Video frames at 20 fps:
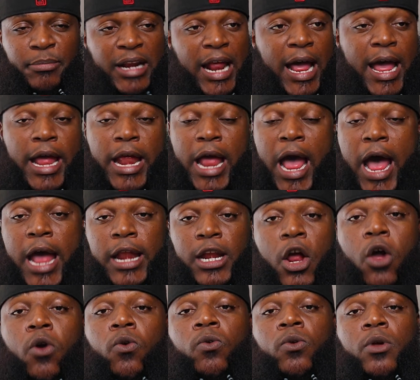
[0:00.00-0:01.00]
But I I
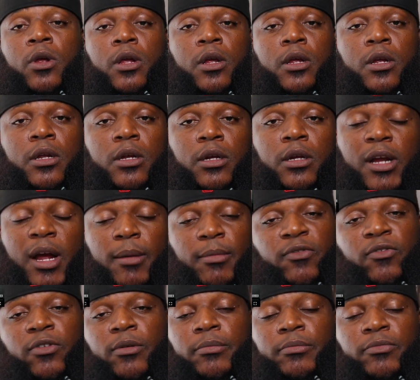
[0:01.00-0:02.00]
know,
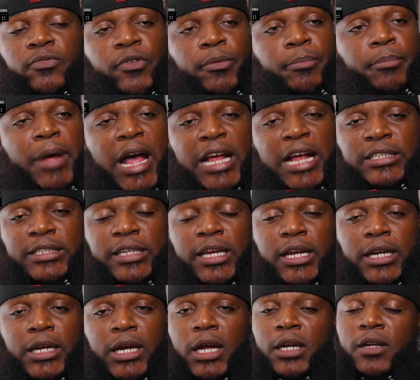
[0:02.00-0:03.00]
coming from from my
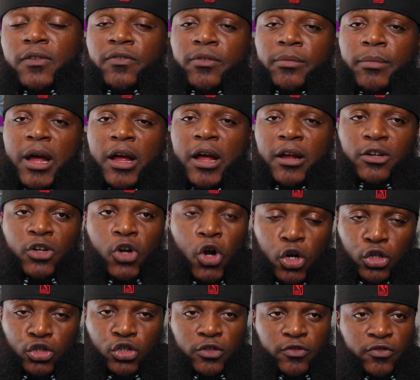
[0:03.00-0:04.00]
skin color, from my
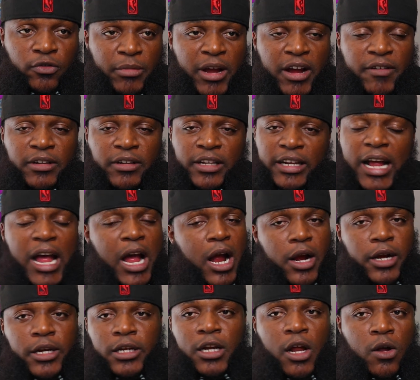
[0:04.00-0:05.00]
culture, from everything, I
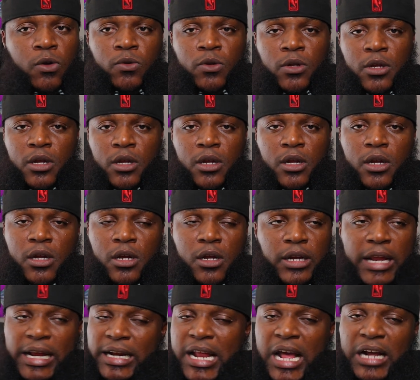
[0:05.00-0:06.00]
already know
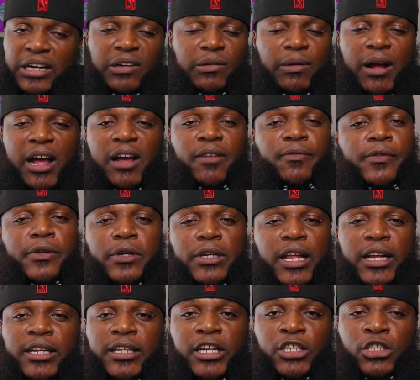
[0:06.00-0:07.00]
they not gonna ride for you
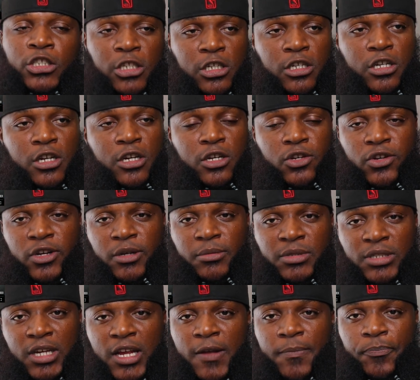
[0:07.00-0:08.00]
like they should. You know what
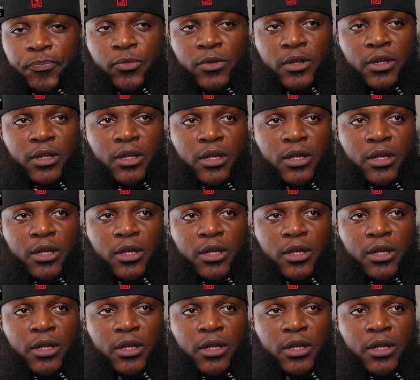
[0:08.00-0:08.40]
I'm saying?